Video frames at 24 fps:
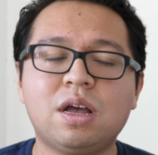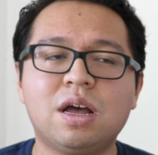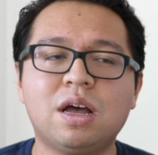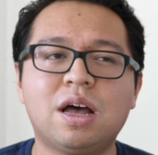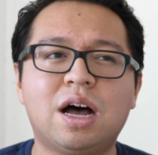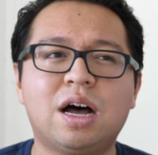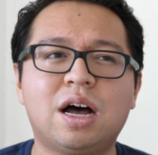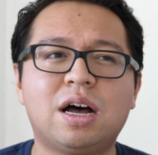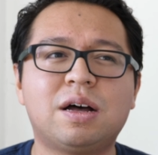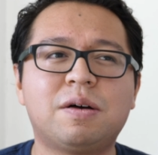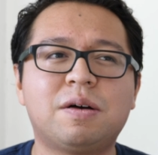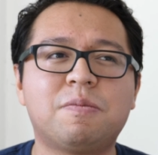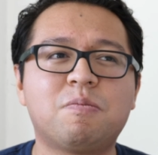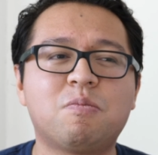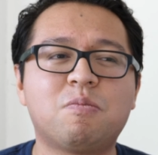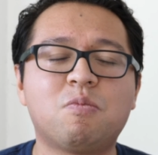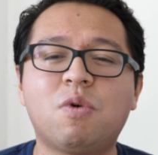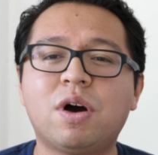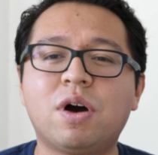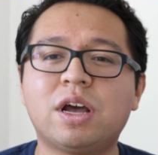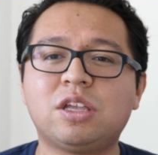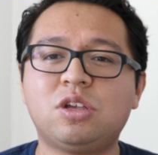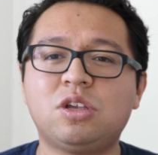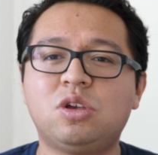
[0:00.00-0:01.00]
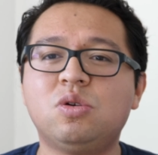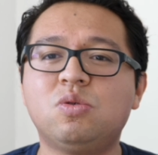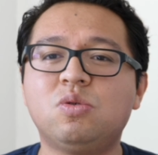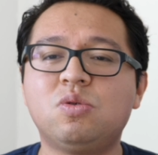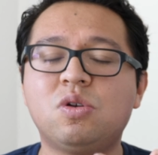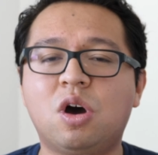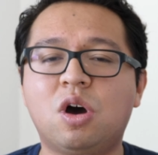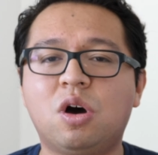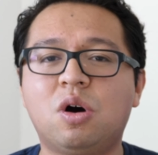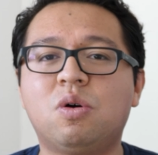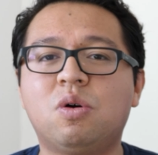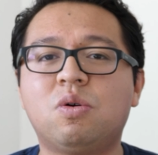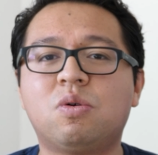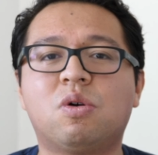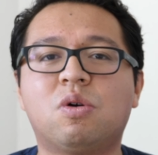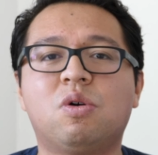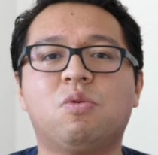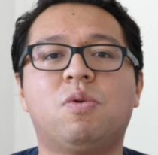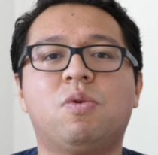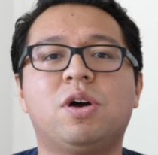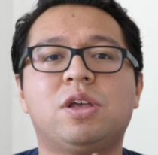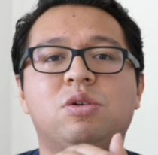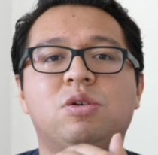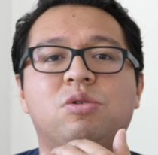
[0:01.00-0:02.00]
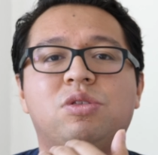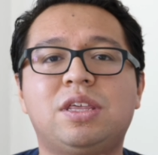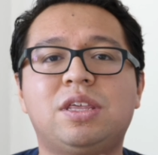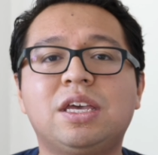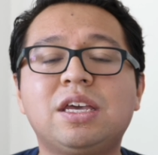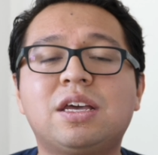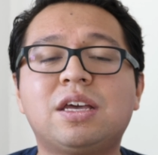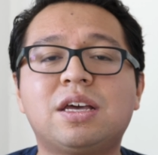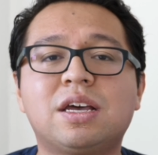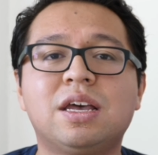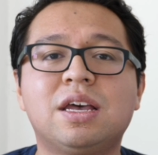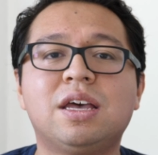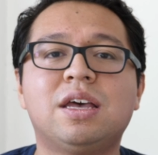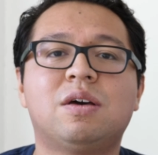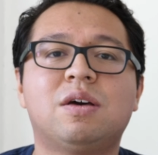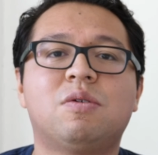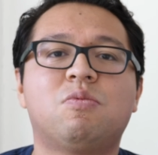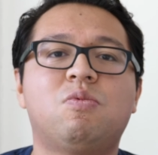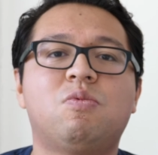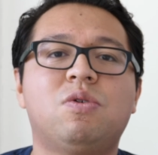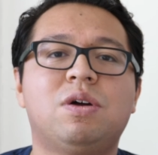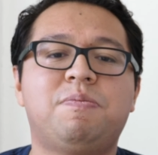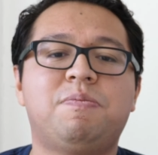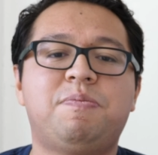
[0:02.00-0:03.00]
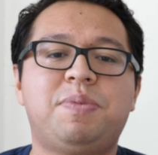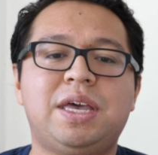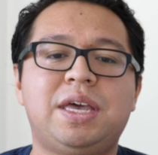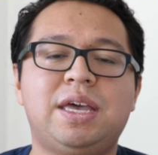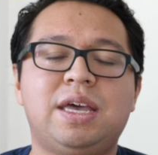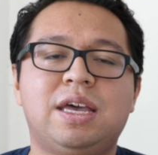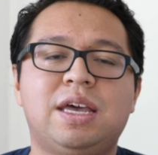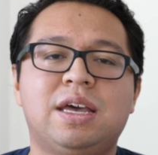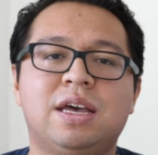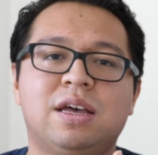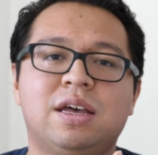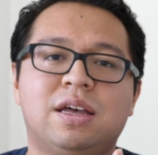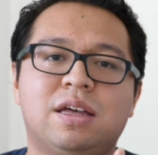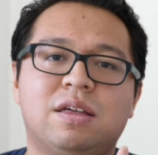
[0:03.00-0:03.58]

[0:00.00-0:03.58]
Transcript: what you know or what you think would be